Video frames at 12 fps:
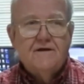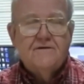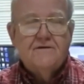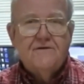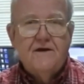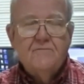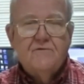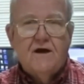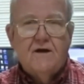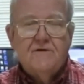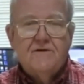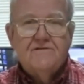at the
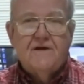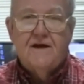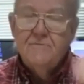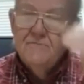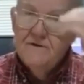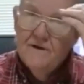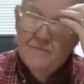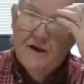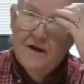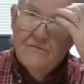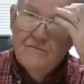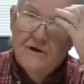same time
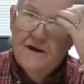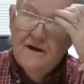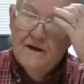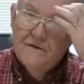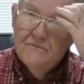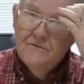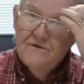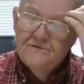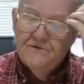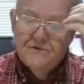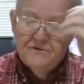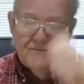excitement about
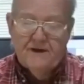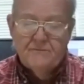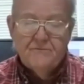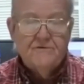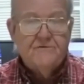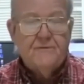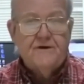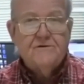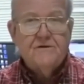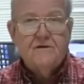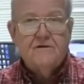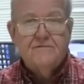writing a research
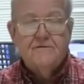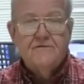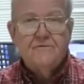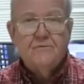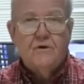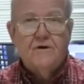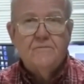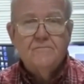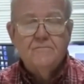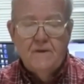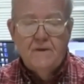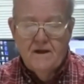paper, especially the
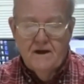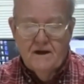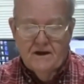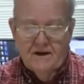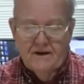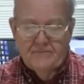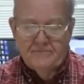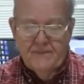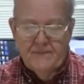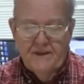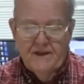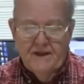first one.
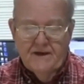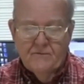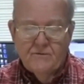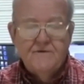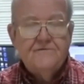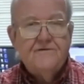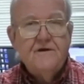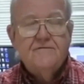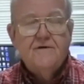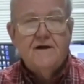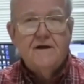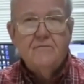And
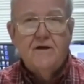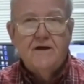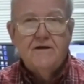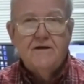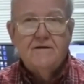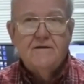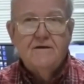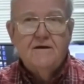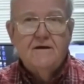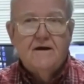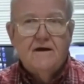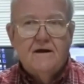I want to see if I
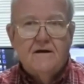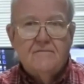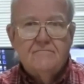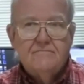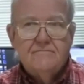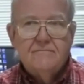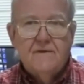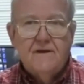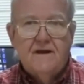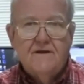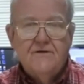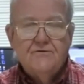can make it
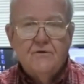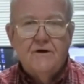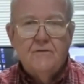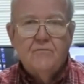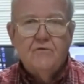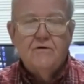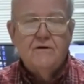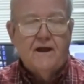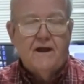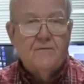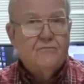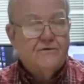an
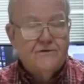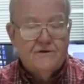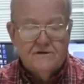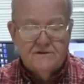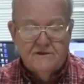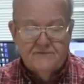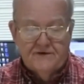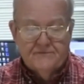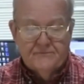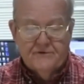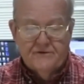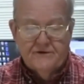enjoyable
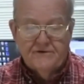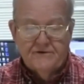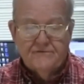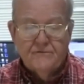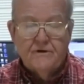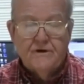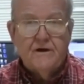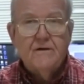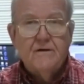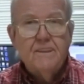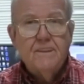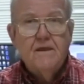and productive
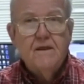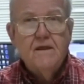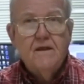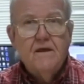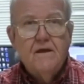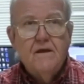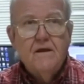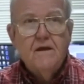experience for you.